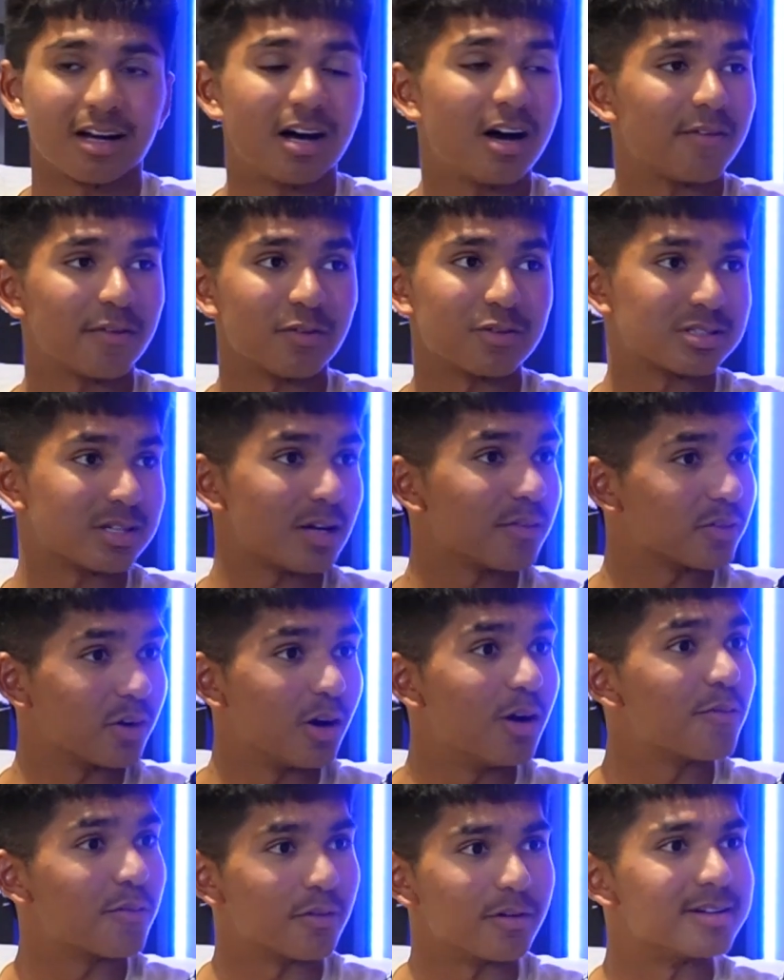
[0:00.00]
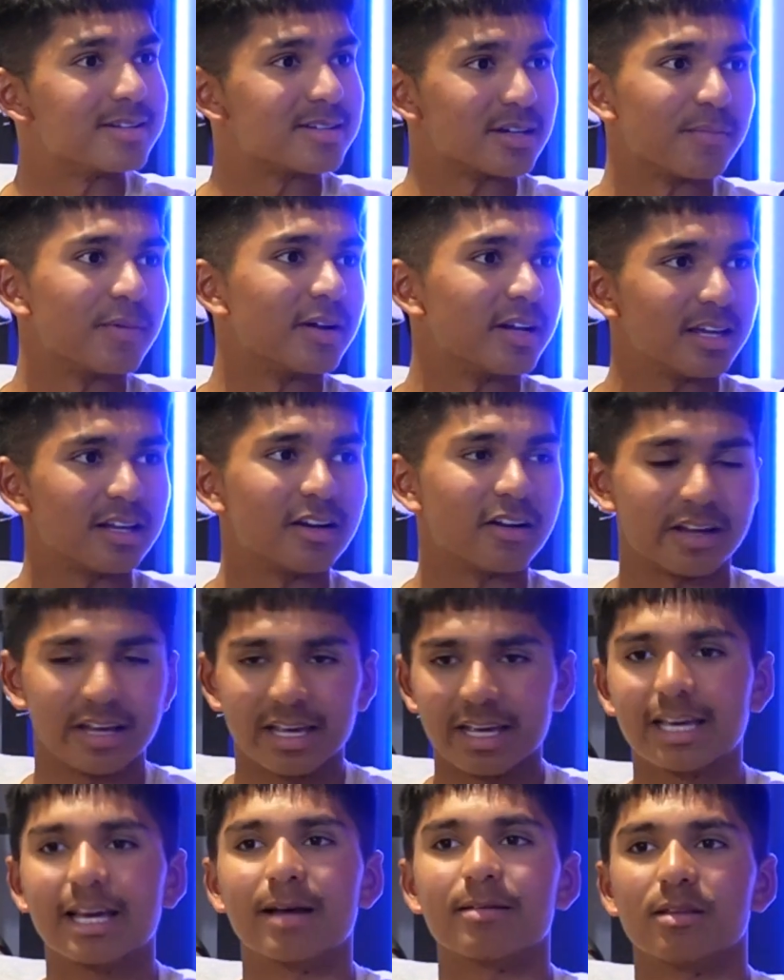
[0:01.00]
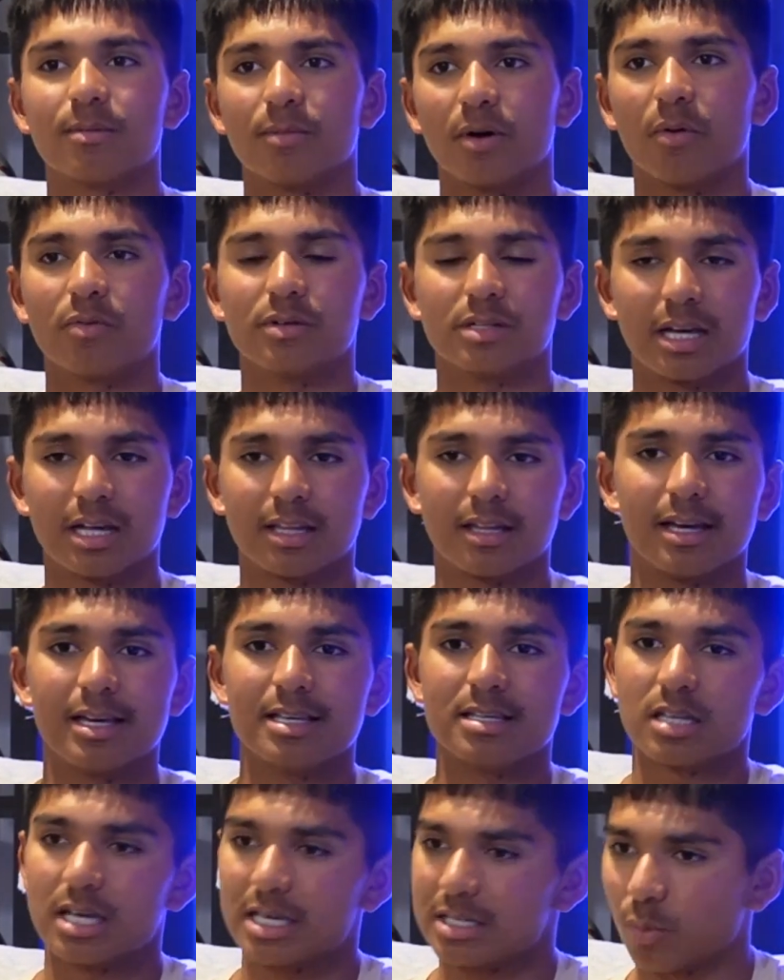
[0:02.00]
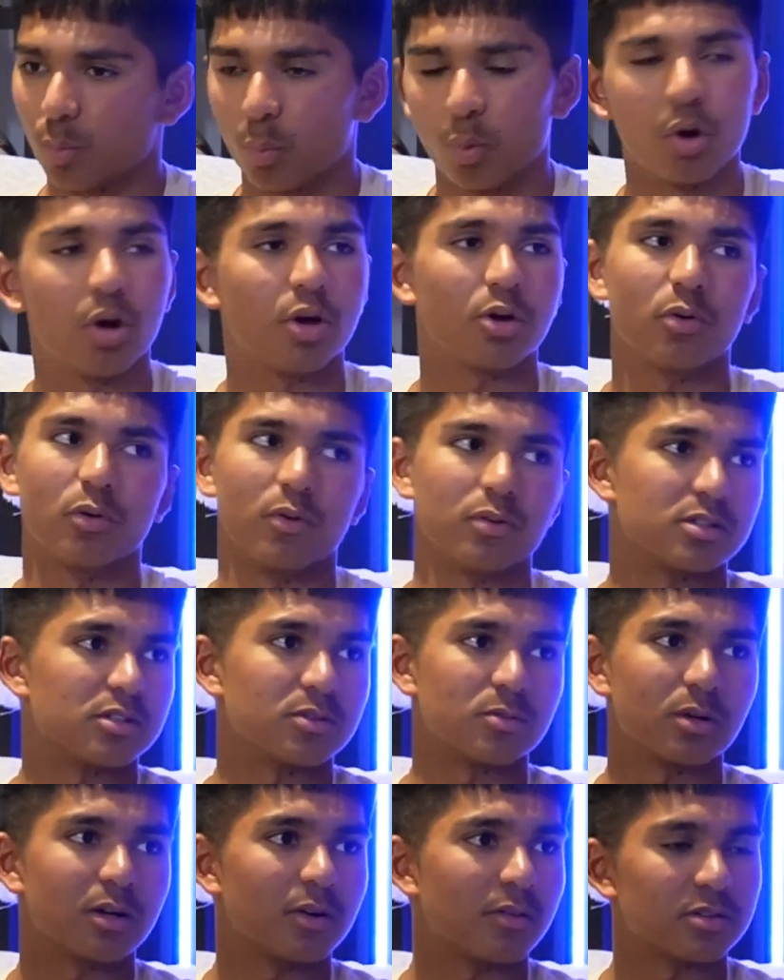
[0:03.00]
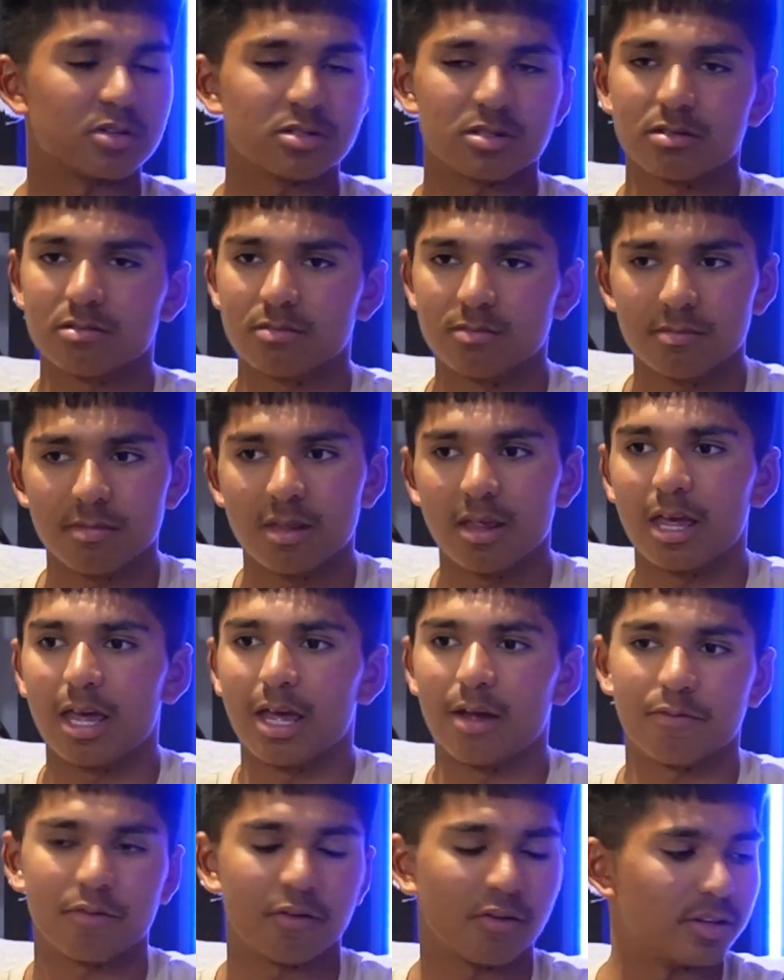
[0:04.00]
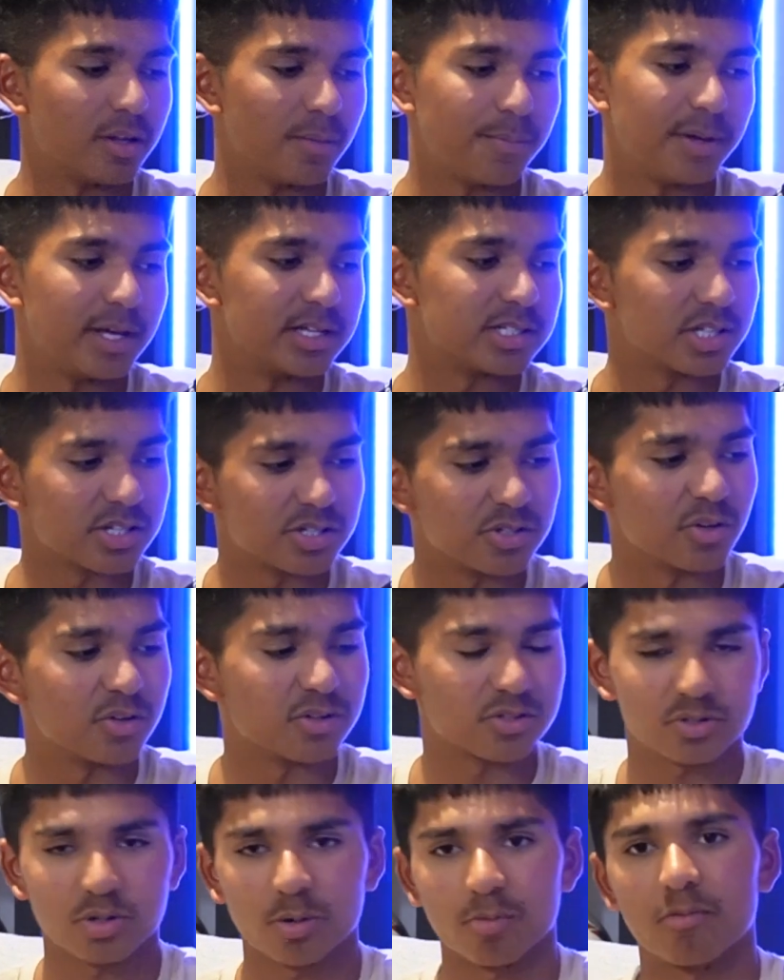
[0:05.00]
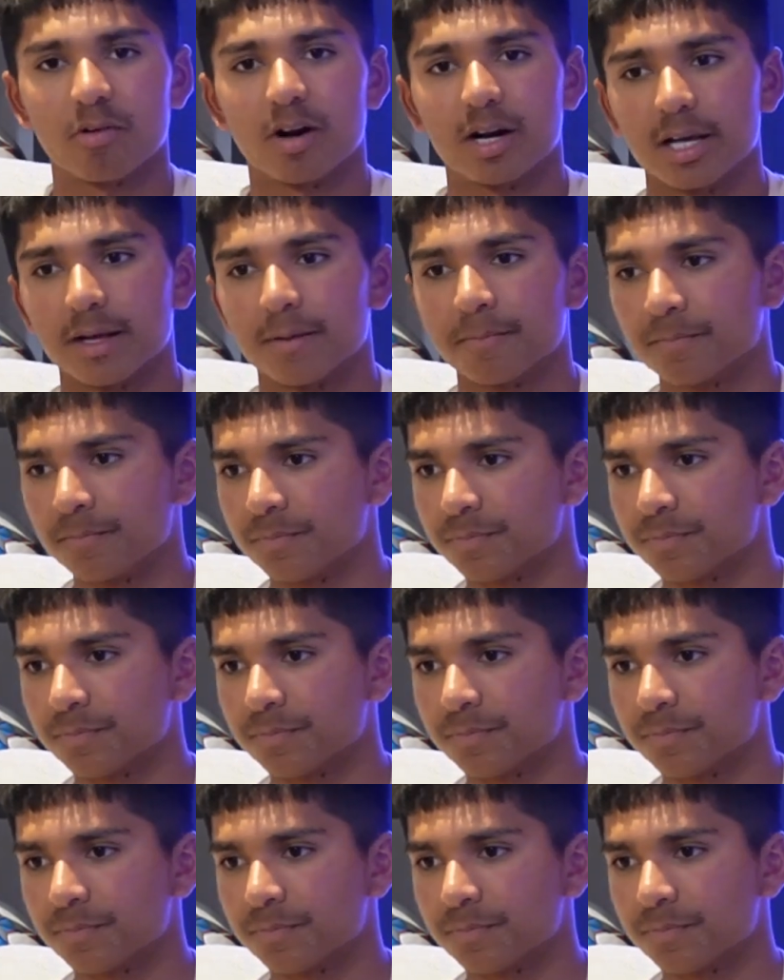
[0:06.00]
half it was tough going for Inter, but he kept them holding together. He's a workhorse as well. Just everyone on the pitch does not stop running.